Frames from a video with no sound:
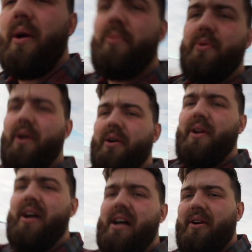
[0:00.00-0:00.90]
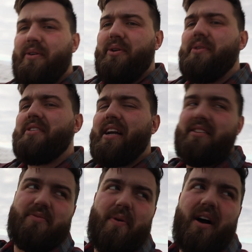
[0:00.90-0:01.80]
up the road, we're gonna do a
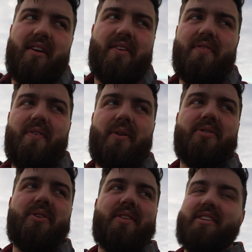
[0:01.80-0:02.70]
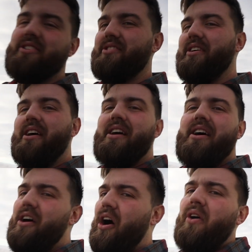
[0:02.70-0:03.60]
second spot of the photo shoot that's just
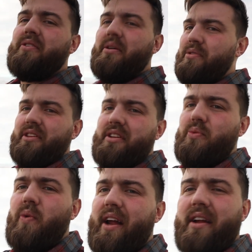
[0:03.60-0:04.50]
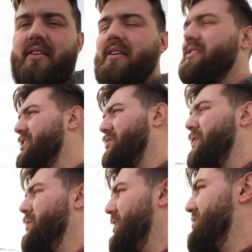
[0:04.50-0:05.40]
all completely white. Like the
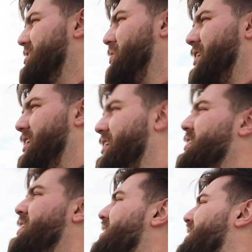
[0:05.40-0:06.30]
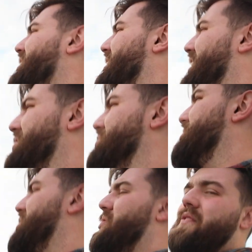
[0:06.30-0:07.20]
road has snow on it and there's
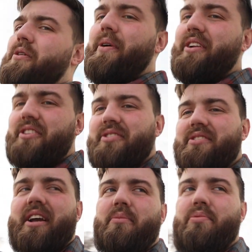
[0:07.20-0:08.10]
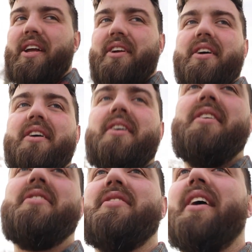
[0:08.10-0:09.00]
snow everywhere, but it just looks like a blank,
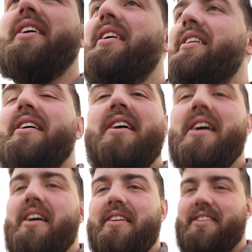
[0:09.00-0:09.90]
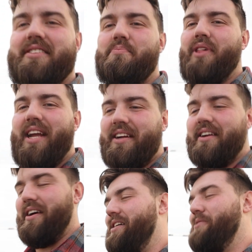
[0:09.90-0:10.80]
just a blank